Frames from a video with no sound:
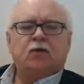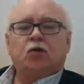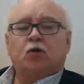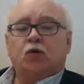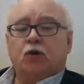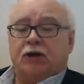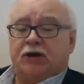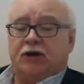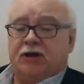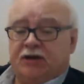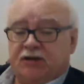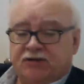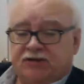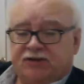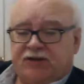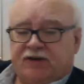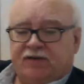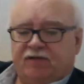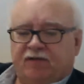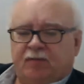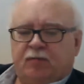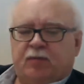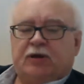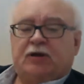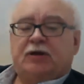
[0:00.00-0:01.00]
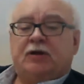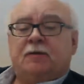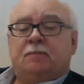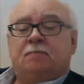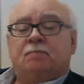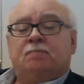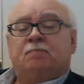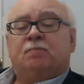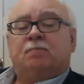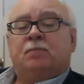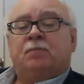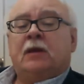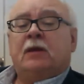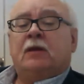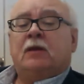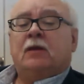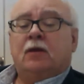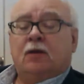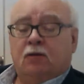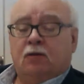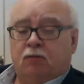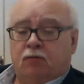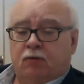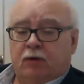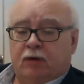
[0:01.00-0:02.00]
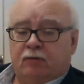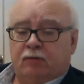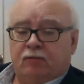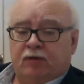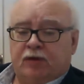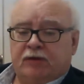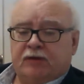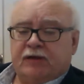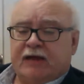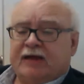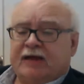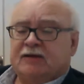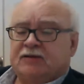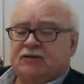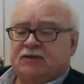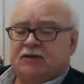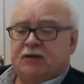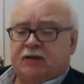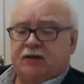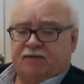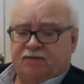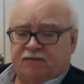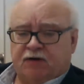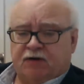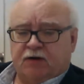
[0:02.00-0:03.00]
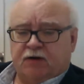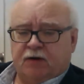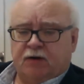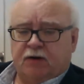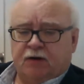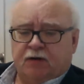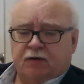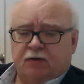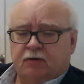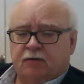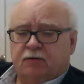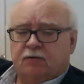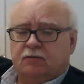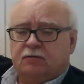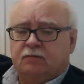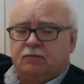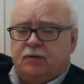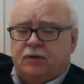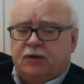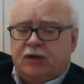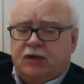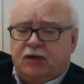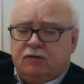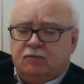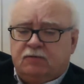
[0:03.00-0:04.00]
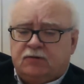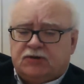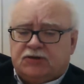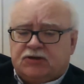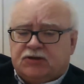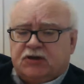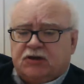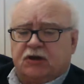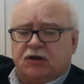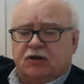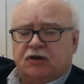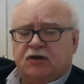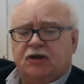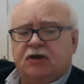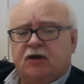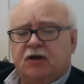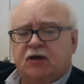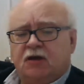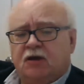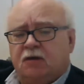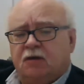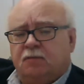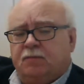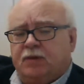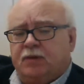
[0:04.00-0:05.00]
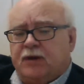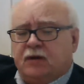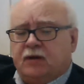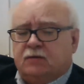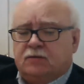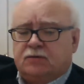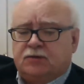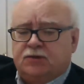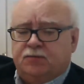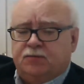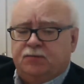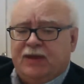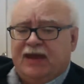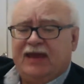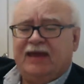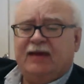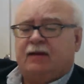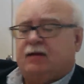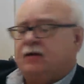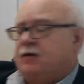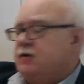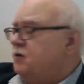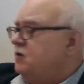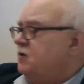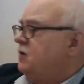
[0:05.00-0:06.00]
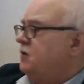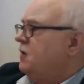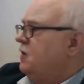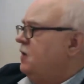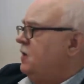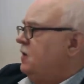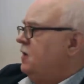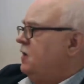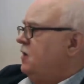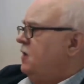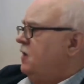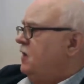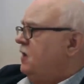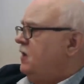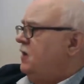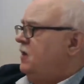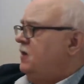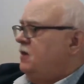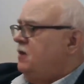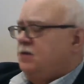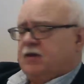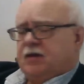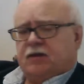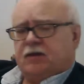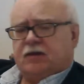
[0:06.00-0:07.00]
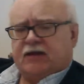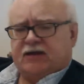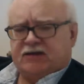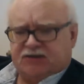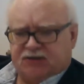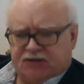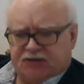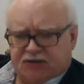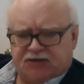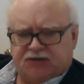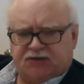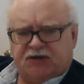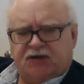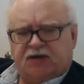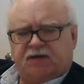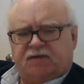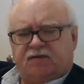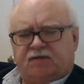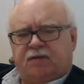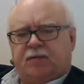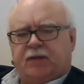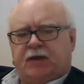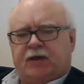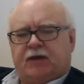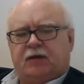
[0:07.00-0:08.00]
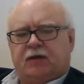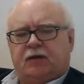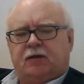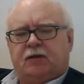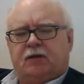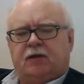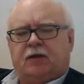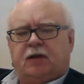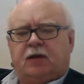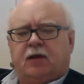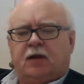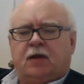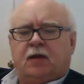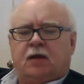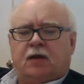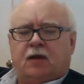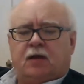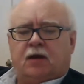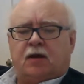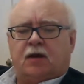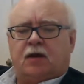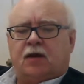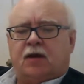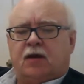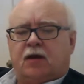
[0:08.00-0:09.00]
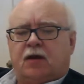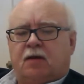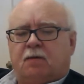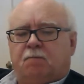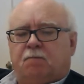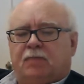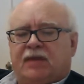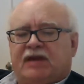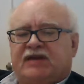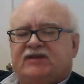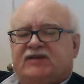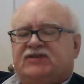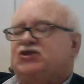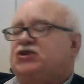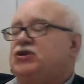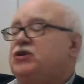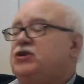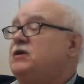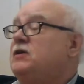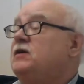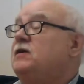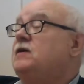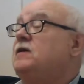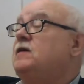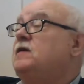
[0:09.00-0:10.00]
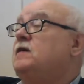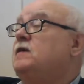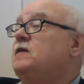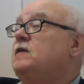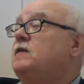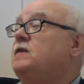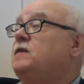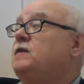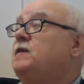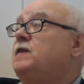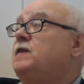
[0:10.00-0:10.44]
Greetings, everybody. When we last left our hero, he was talking about demand and the elasticity of demand. Mentioned